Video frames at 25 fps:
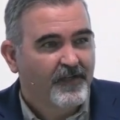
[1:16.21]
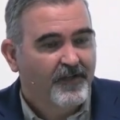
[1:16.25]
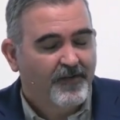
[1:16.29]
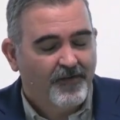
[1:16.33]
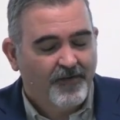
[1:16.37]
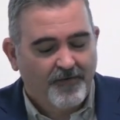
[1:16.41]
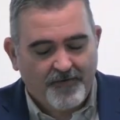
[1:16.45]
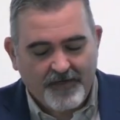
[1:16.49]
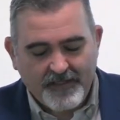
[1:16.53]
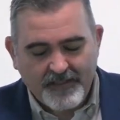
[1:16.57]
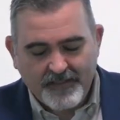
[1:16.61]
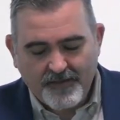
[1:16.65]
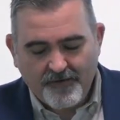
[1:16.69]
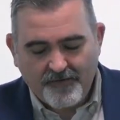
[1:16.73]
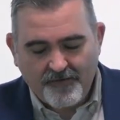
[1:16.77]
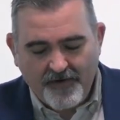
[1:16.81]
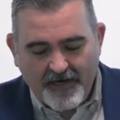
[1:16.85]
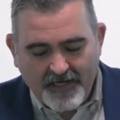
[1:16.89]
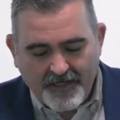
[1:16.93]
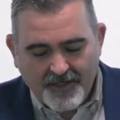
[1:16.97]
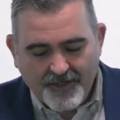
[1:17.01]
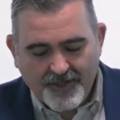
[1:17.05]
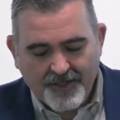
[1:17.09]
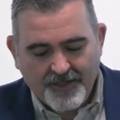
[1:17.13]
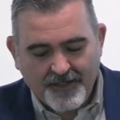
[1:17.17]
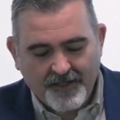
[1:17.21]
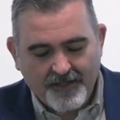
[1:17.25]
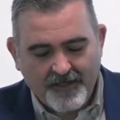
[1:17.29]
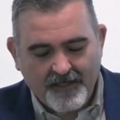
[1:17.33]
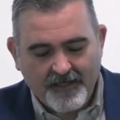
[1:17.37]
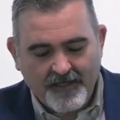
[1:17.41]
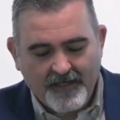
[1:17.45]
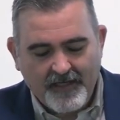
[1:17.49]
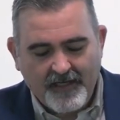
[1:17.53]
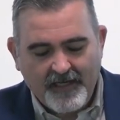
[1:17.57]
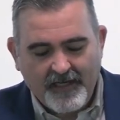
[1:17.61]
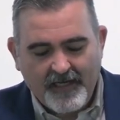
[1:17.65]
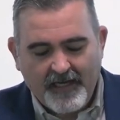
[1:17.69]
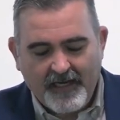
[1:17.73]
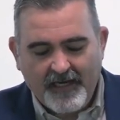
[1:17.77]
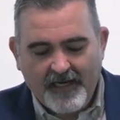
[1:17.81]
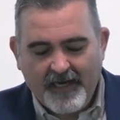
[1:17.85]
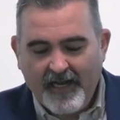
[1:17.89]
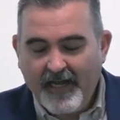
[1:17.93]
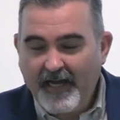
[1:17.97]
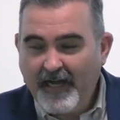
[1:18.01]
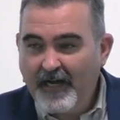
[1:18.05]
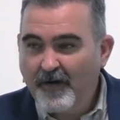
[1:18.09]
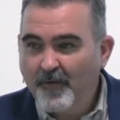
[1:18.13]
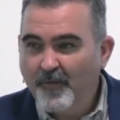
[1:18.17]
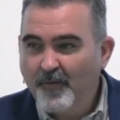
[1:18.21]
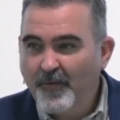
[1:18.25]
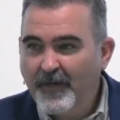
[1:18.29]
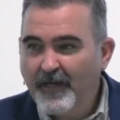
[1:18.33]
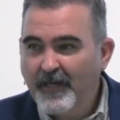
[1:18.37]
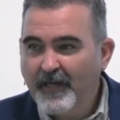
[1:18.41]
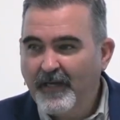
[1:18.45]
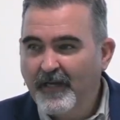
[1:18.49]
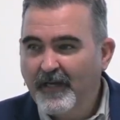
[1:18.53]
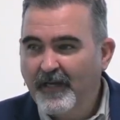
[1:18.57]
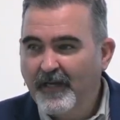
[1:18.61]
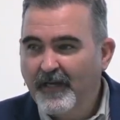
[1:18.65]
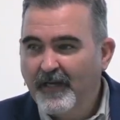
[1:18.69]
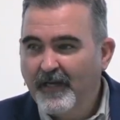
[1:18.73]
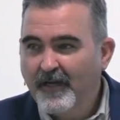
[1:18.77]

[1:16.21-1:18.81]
the resurrection and how we